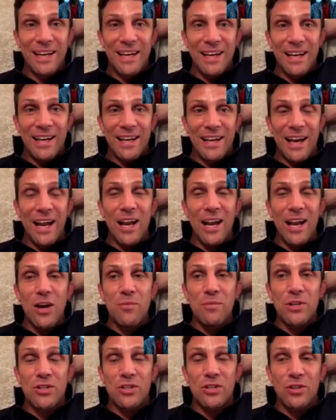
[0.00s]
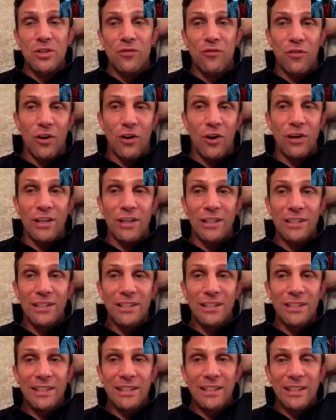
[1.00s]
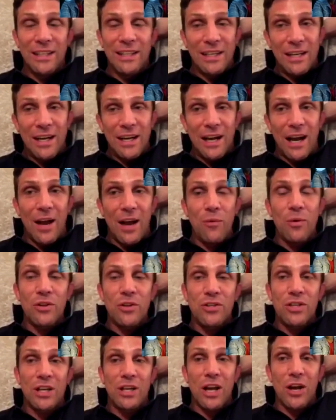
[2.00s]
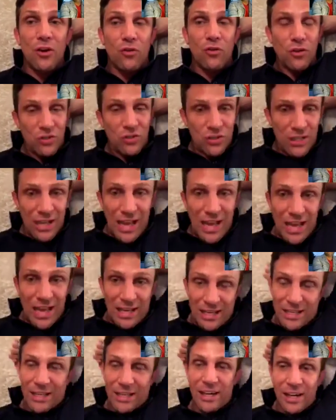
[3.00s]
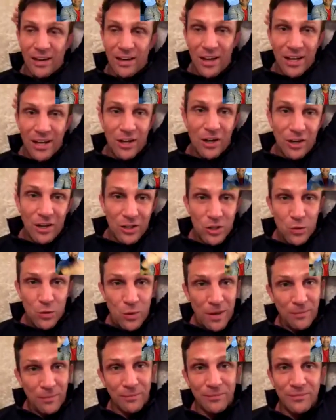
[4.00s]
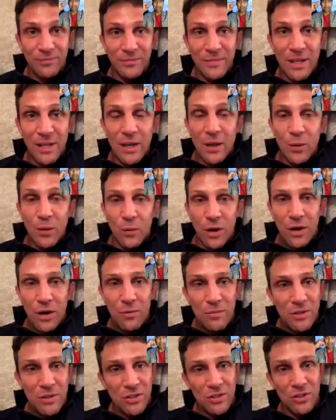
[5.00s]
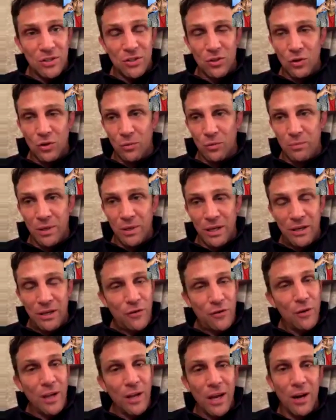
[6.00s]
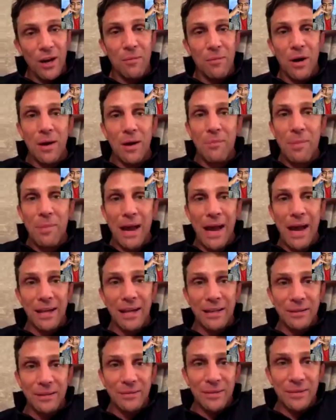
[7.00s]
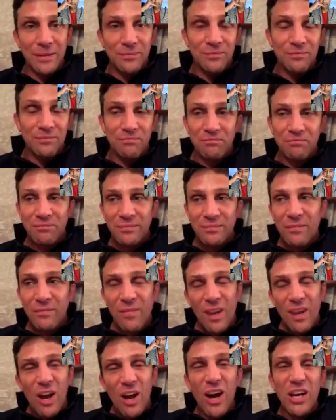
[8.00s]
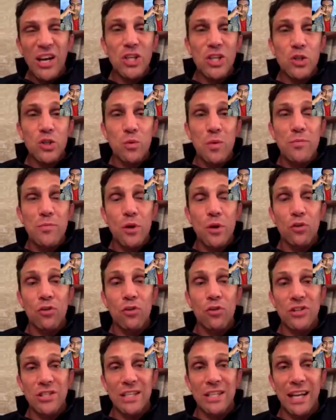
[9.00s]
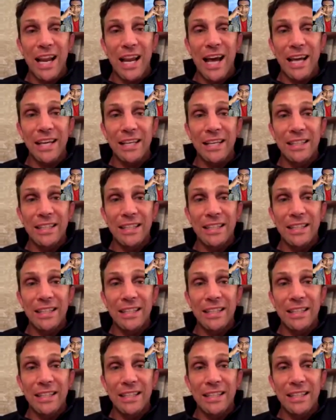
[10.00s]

Hello, Mr. Frog. I want to go across the lake and I can't swim. Well, Mr. Scorpion, if you get on my back, I could swim you across the lake,